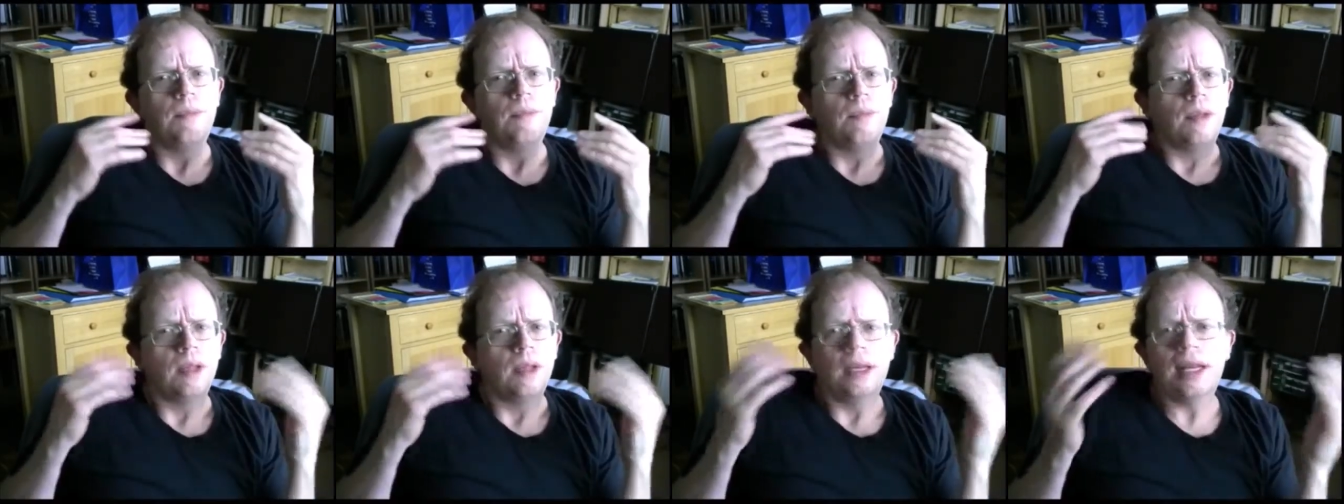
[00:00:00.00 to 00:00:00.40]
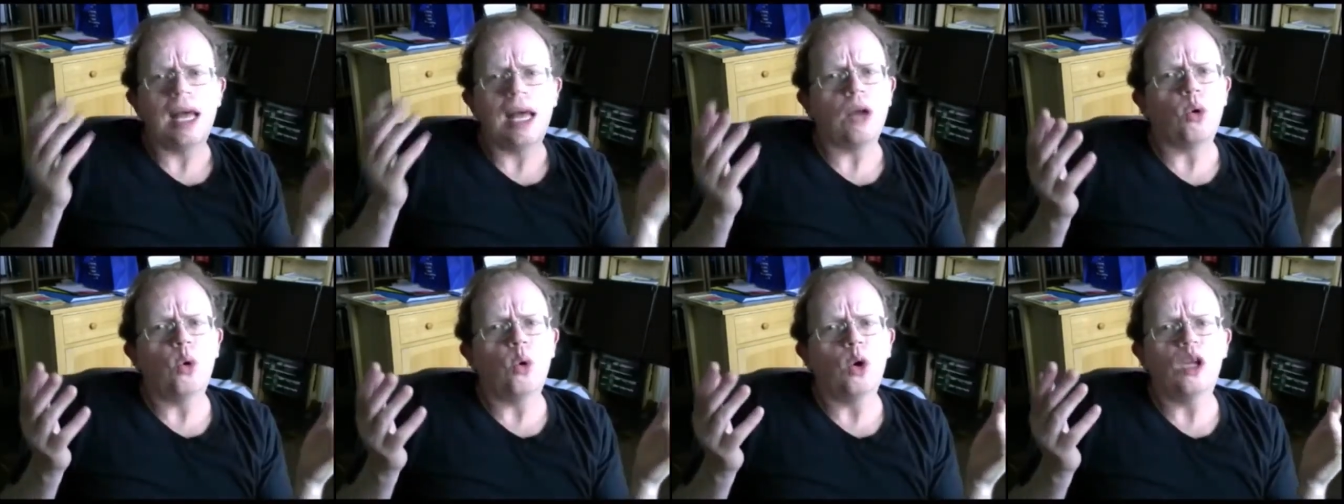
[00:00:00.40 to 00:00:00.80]

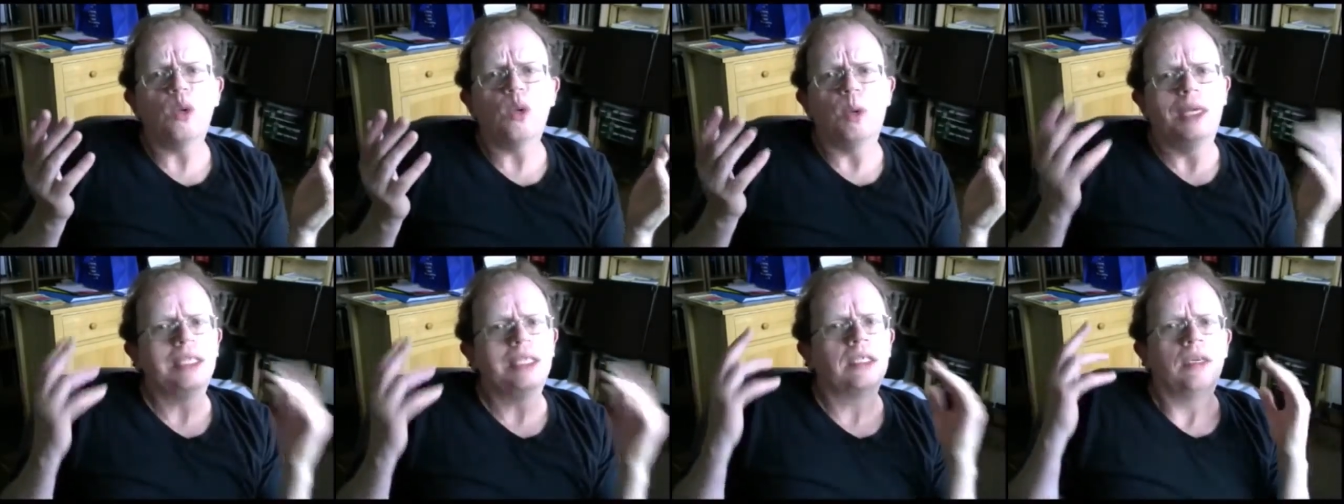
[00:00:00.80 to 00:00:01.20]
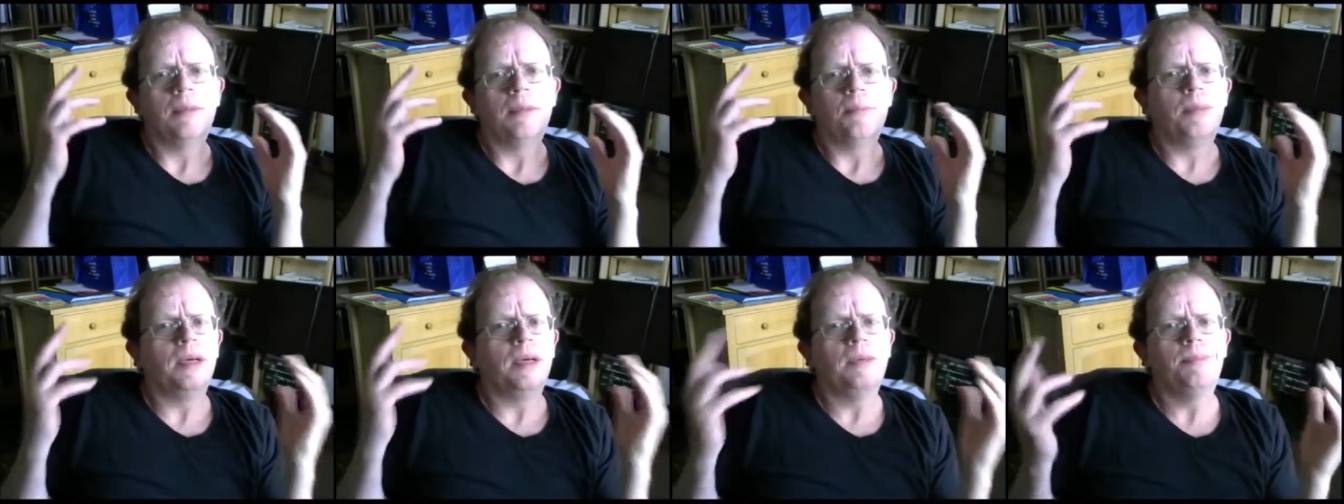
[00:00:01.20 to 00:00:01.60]
not always,
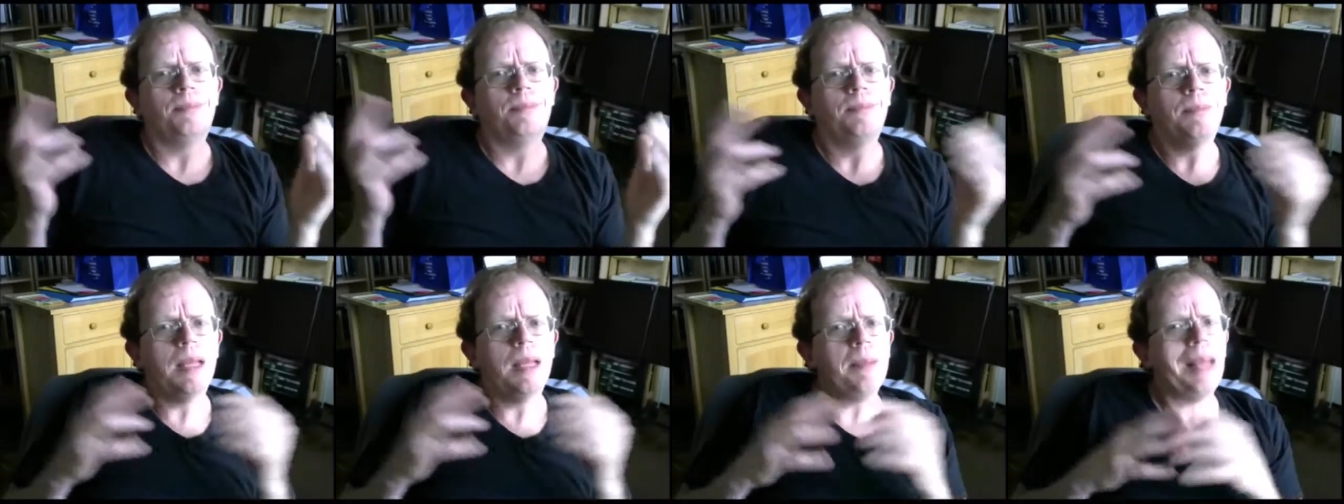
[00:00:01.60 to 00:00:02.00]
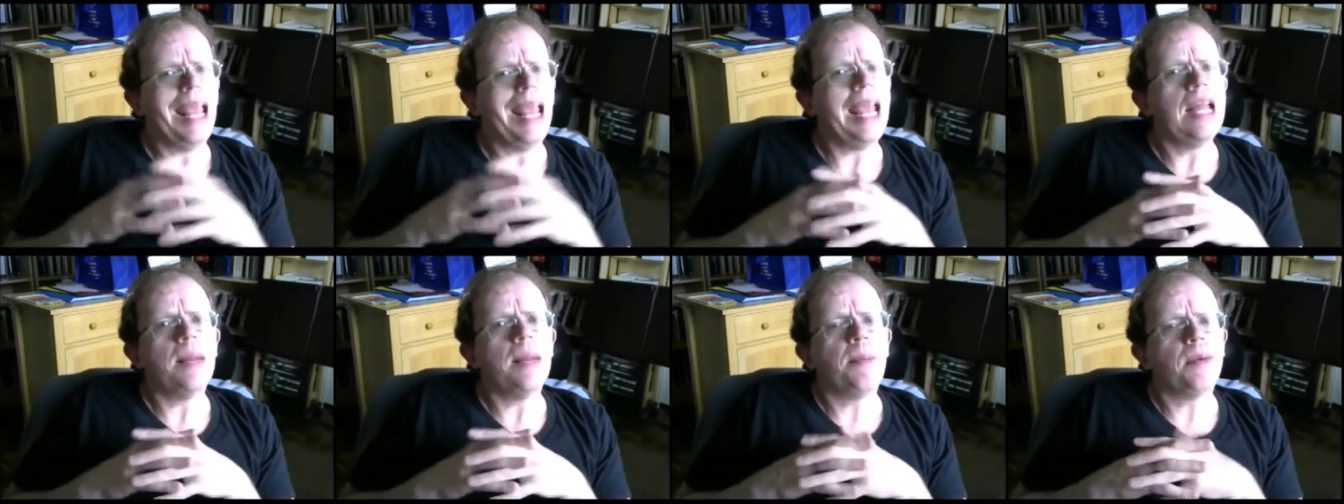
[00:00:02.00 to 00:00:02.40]
but maybe
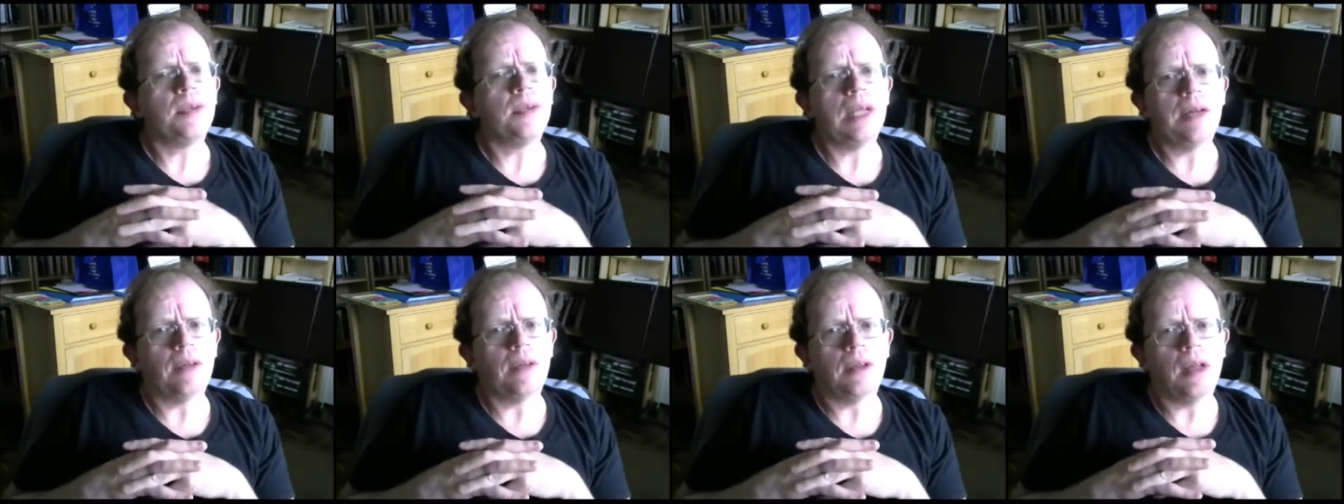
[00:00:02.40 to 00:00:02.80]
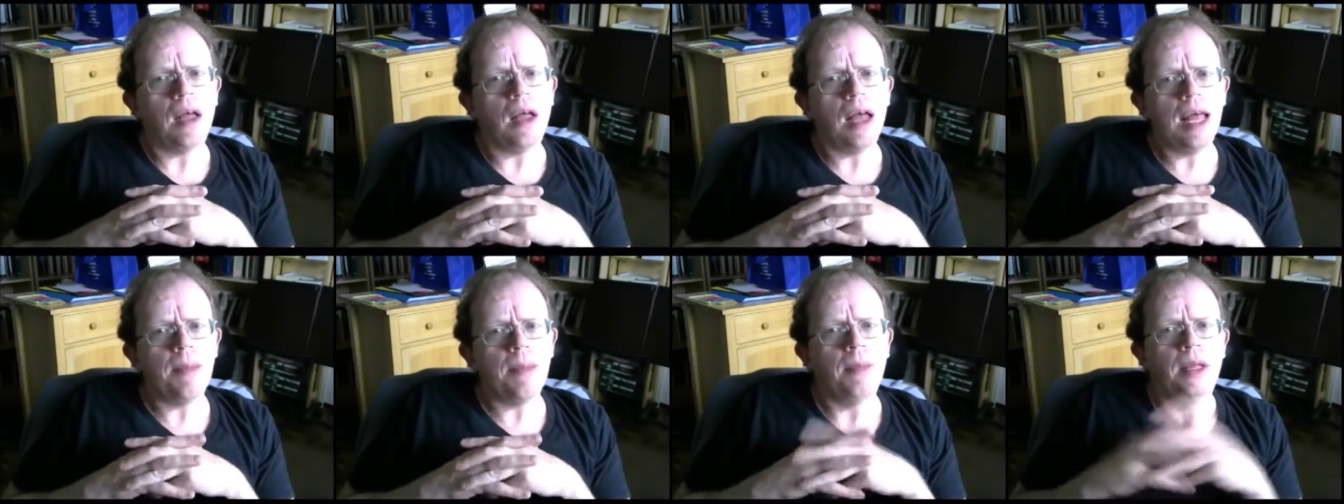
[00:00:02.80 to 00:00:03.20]
eighty percent of the
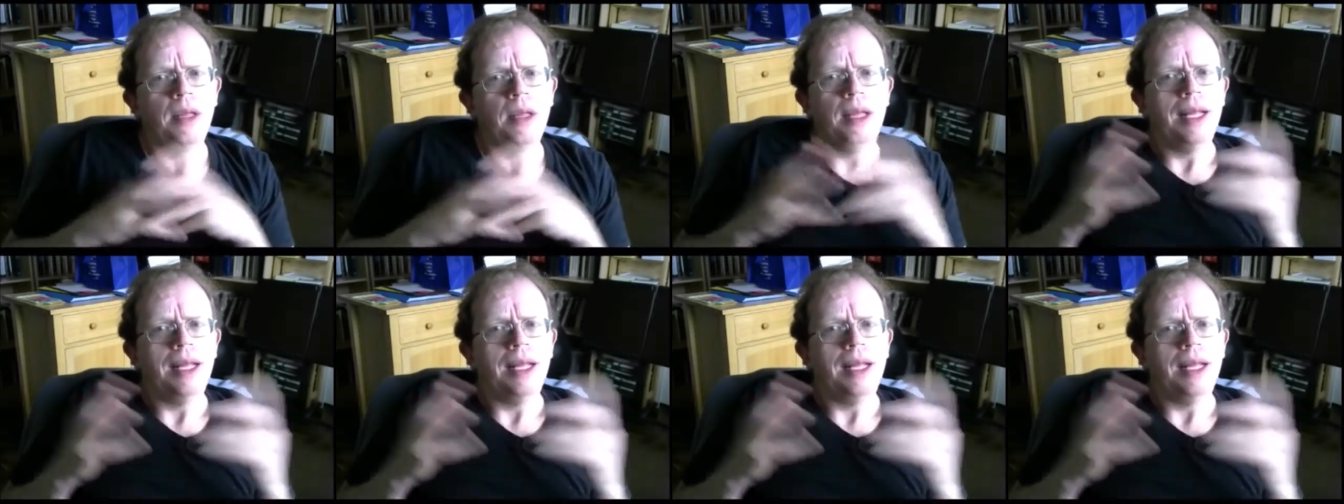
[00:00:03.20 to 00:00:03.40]
time,